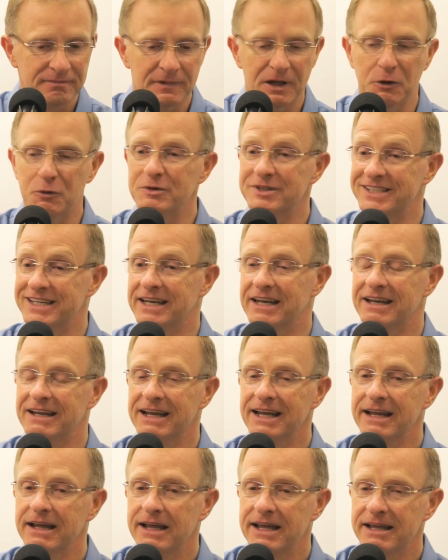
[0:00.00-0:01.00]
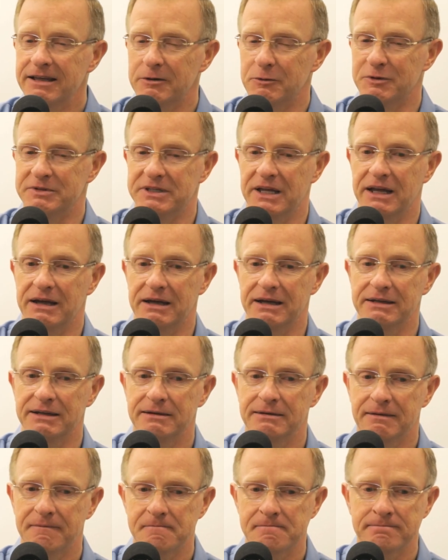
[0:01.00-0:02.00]
There was an, there was a
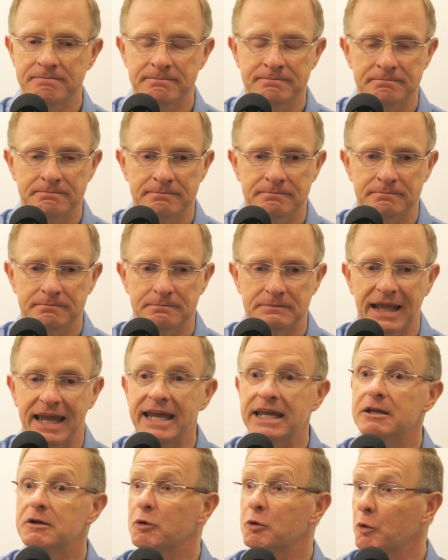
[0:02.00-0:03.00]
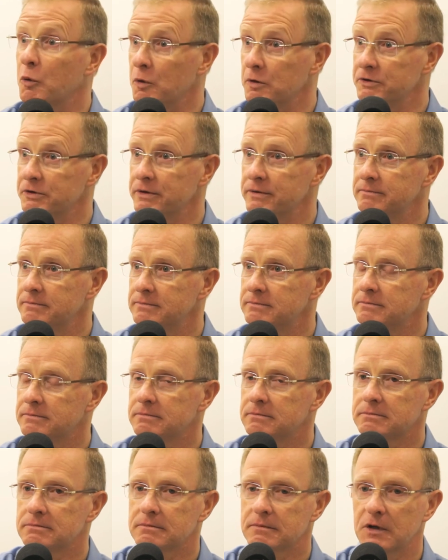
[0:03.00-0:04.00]
eight year old
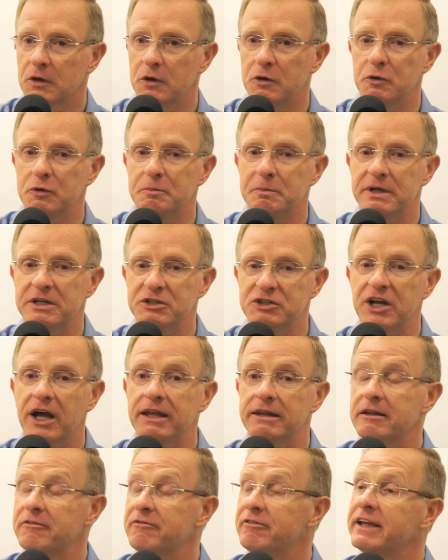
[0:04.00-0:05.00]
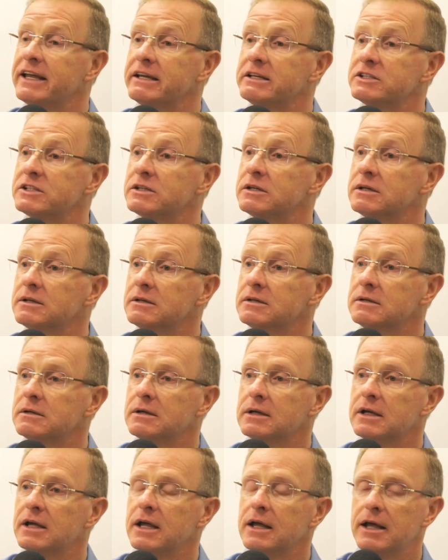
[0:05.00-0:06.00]
who'd been shot in the face
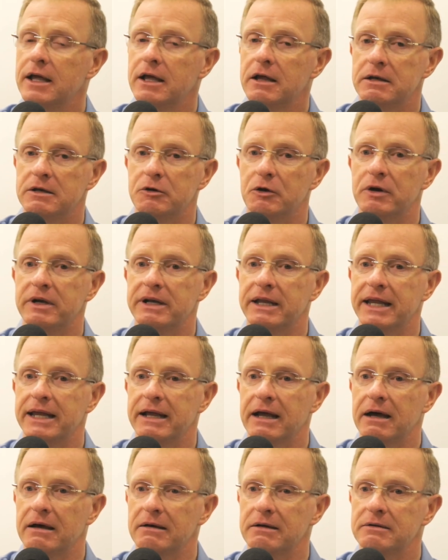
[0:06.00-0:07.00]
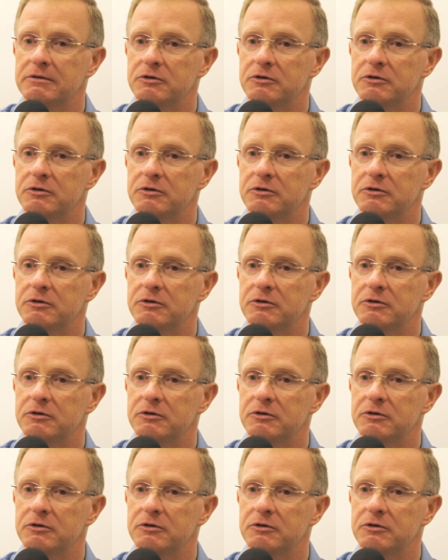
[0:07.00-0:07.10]
during a uh,